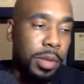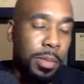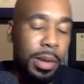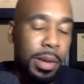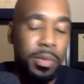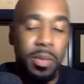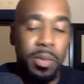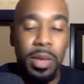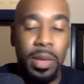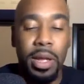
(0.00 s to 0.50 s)

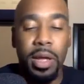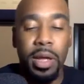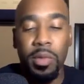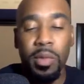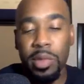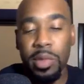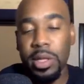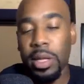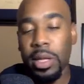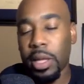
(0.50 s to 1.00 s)
popped in my head
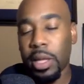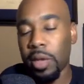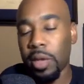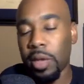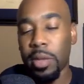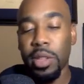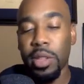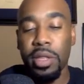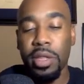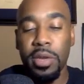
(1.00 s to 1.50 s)
was like you
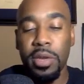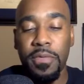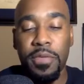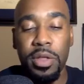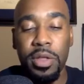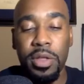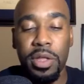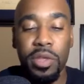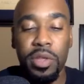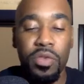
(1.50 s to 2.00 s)
mentioned, a
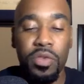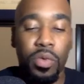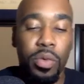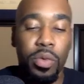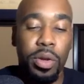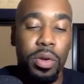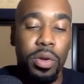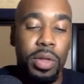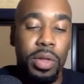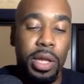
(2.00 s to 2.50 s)
fidget
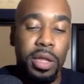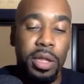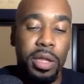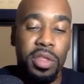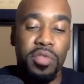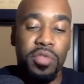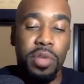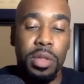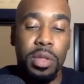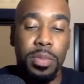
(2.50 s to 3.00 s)
toy or like a
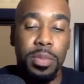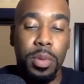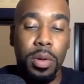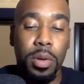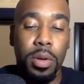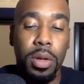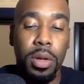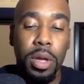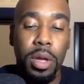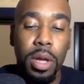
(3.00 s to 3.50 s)
stress ball.